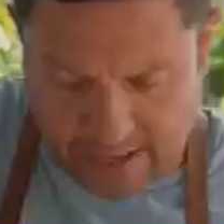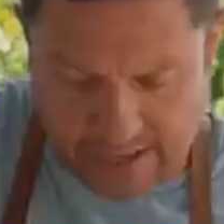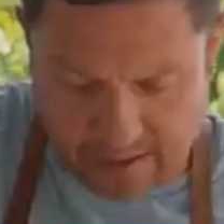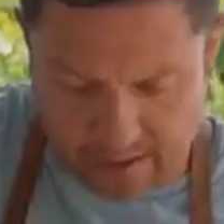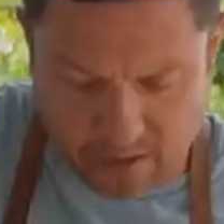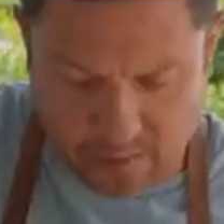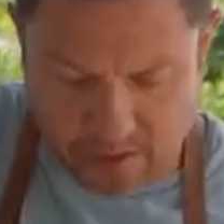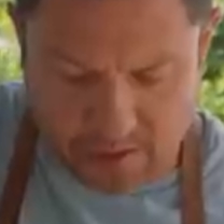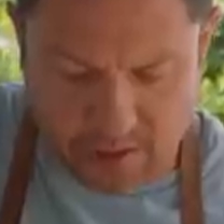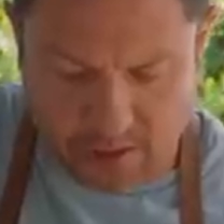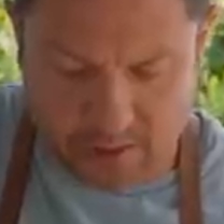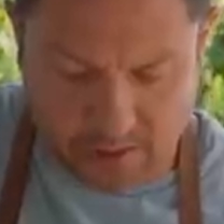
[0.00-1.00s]
add a little bit of
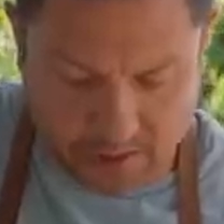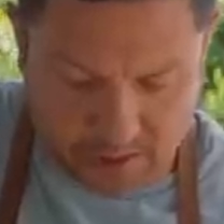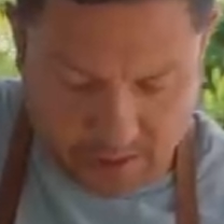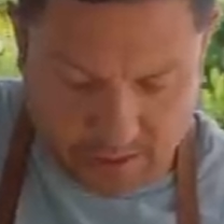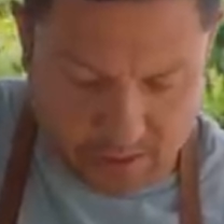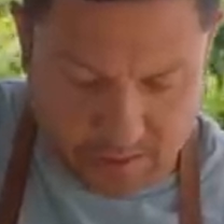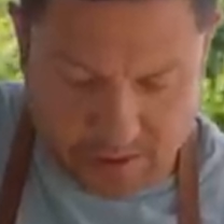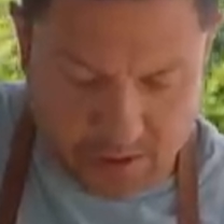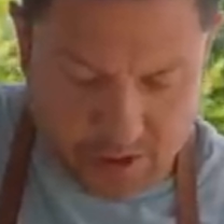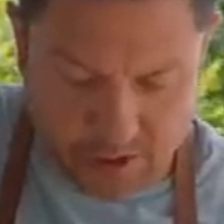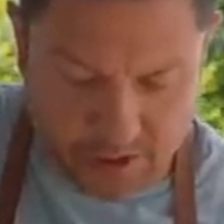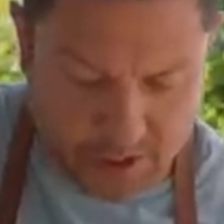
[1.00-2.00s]
toast, a little bit of
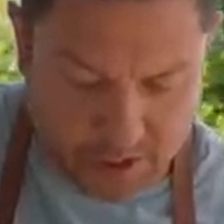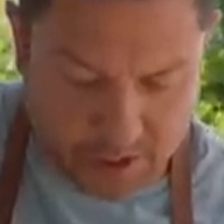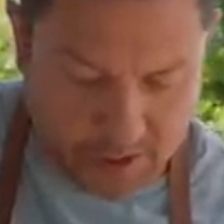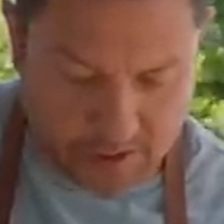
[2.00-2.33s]
sugar,